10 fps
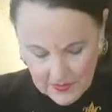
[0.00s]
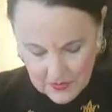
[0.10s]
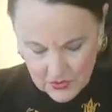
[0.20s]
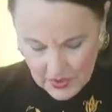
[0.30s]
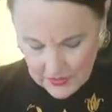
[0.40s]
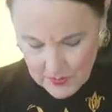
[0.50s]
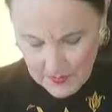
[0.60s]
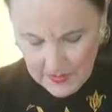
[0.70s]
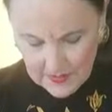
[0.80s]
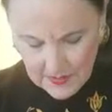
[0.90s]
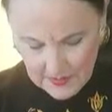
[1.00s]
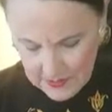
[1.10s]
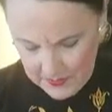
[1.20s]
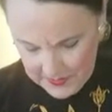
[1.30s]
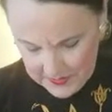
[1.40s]
judgment and
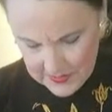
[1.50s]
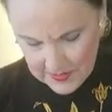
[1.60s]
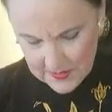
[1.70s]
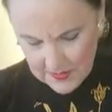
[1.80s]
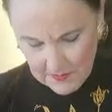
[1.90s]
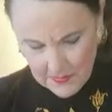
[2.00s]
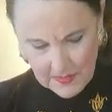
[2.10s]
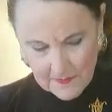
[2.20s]
criticism,